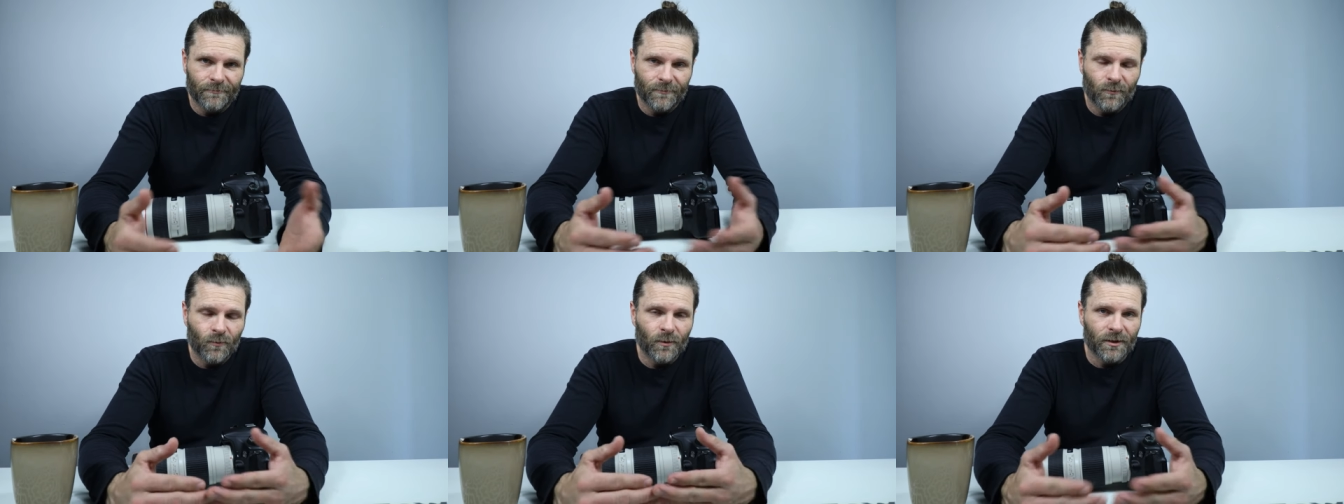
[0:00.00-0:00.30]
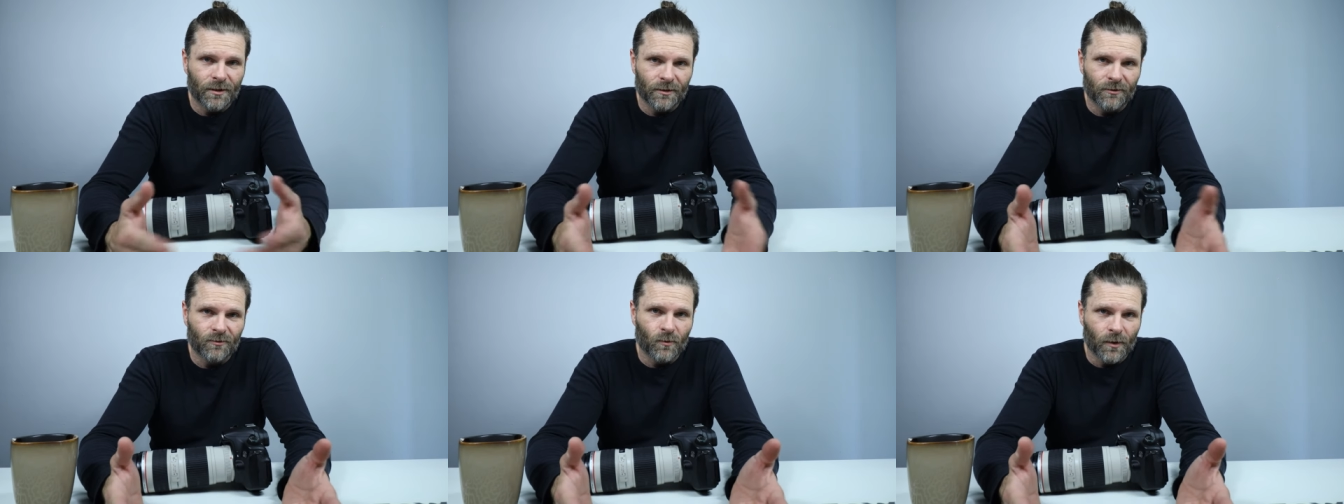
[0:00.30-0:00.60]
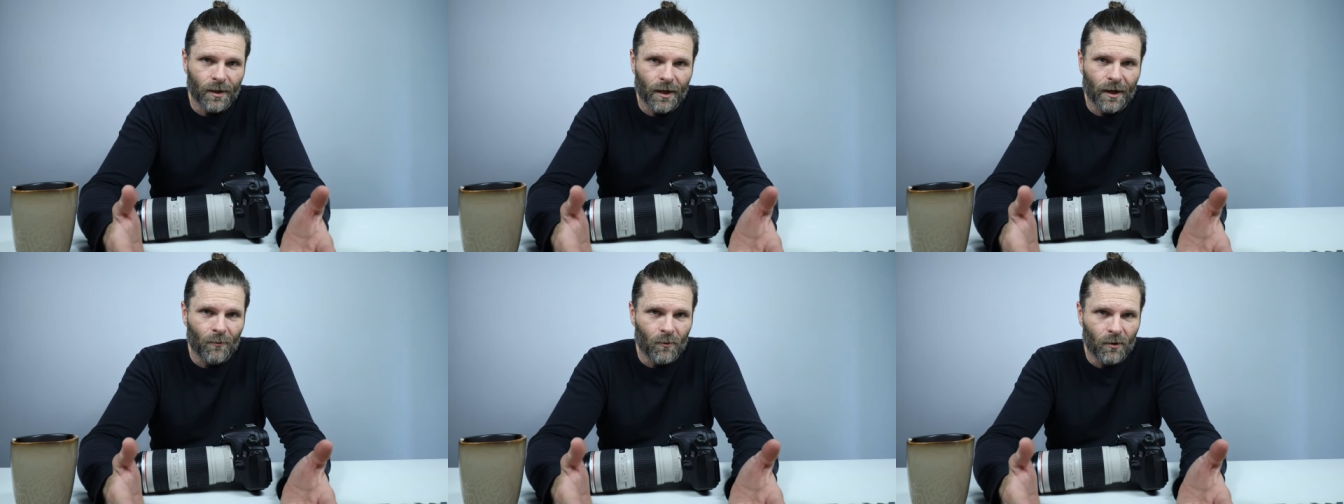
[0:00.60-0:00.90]
which is
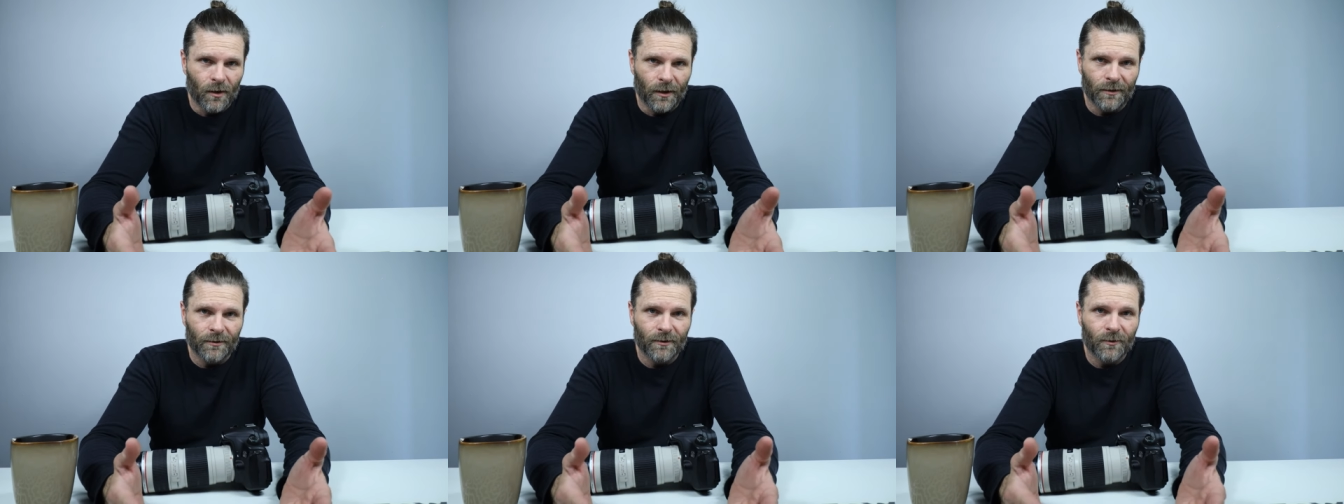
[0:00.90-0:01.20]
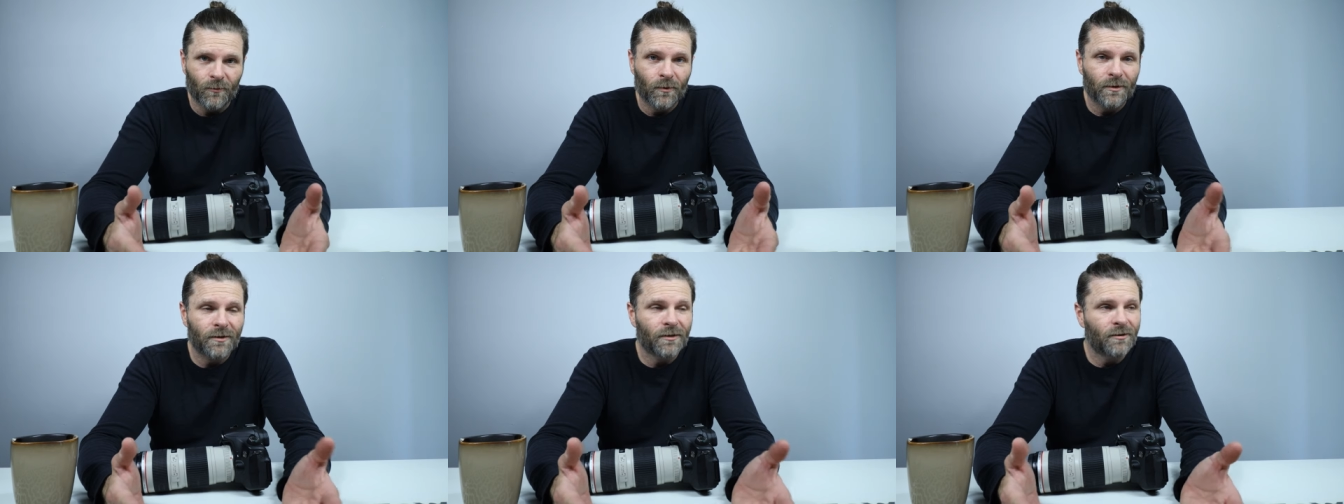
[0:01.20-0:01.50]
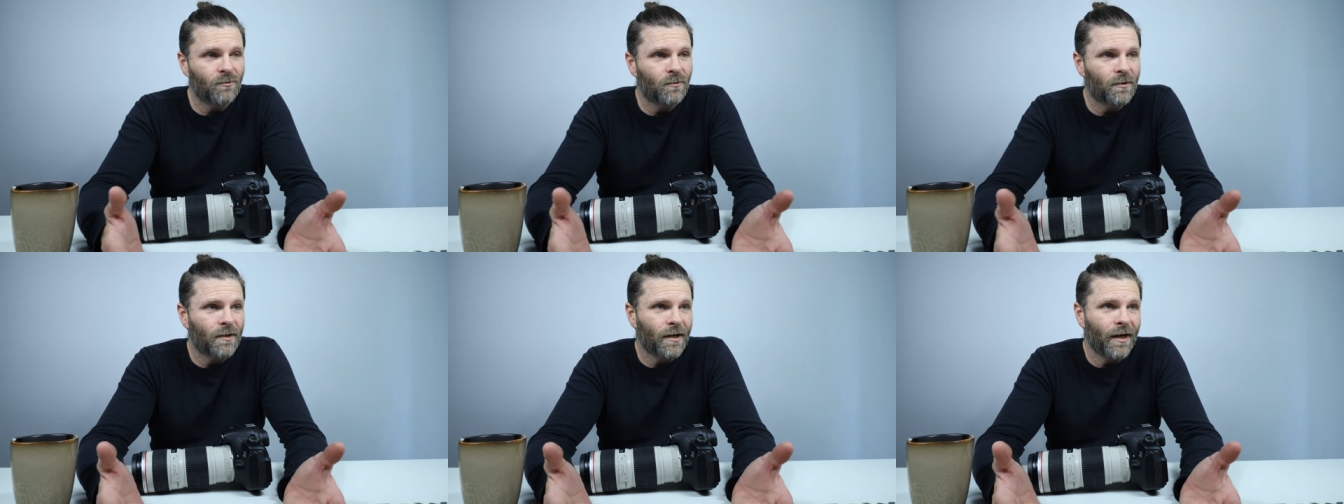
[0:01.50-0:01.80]
what I want, which
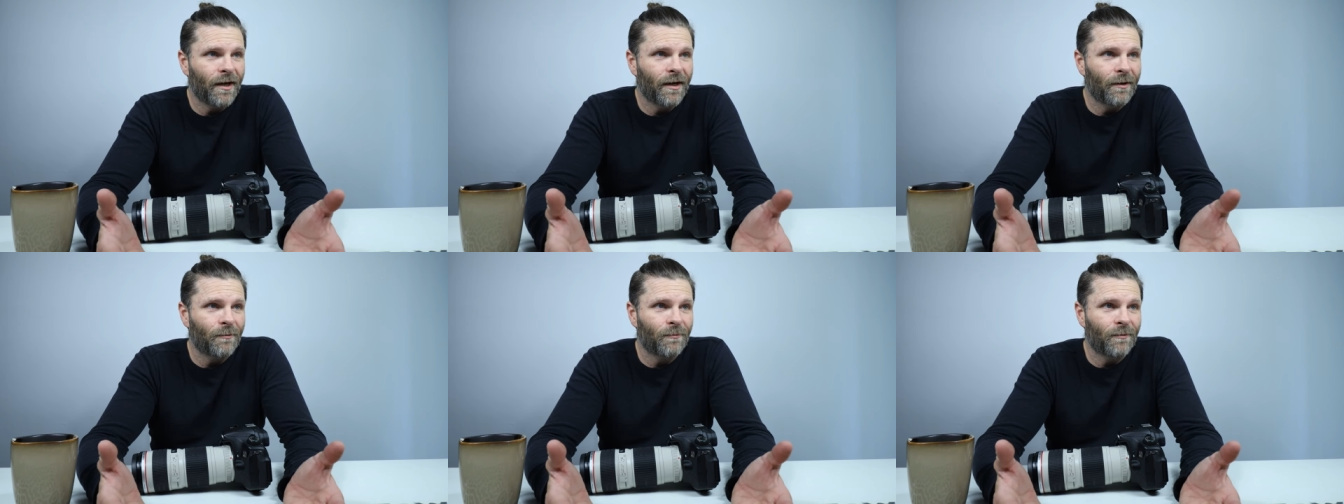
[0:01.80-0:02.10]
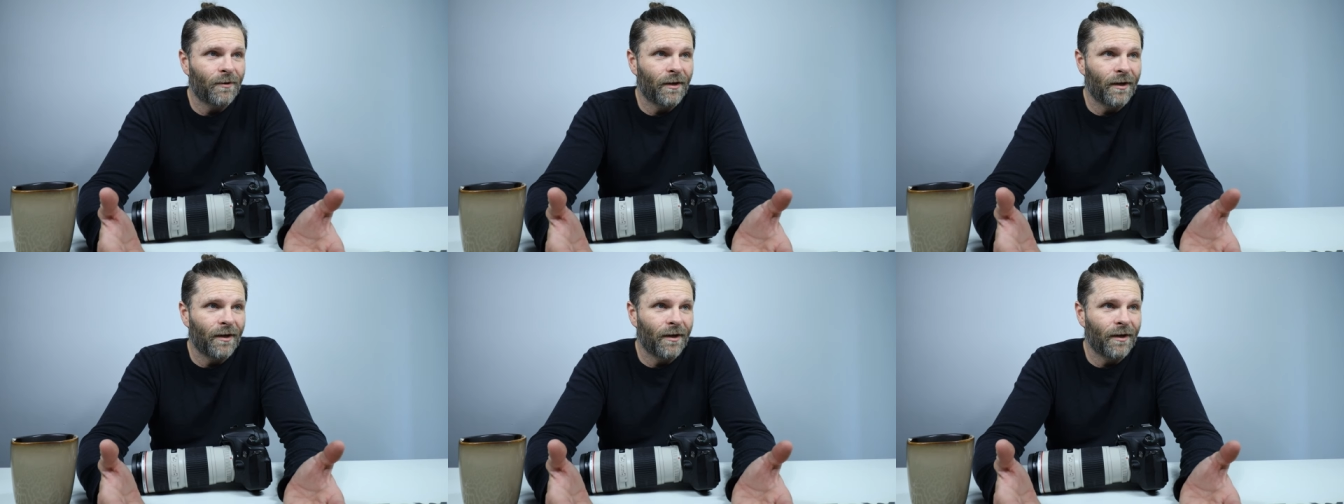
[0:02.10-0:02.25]
is what I